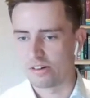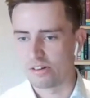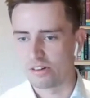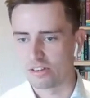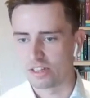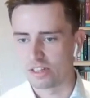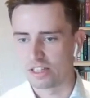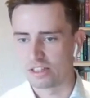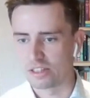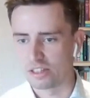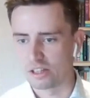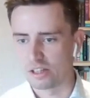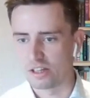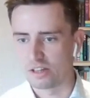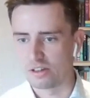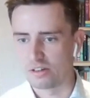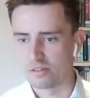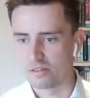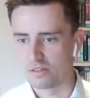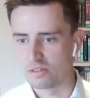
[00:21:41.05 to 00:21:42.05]
I think, that
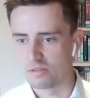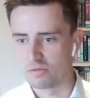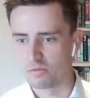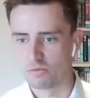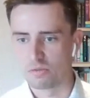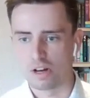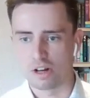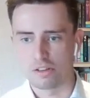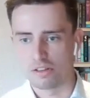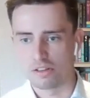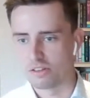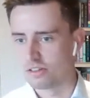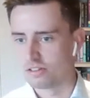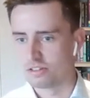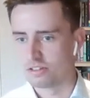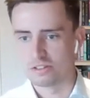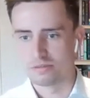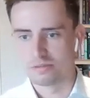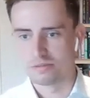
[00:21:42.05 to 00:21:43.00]
rather than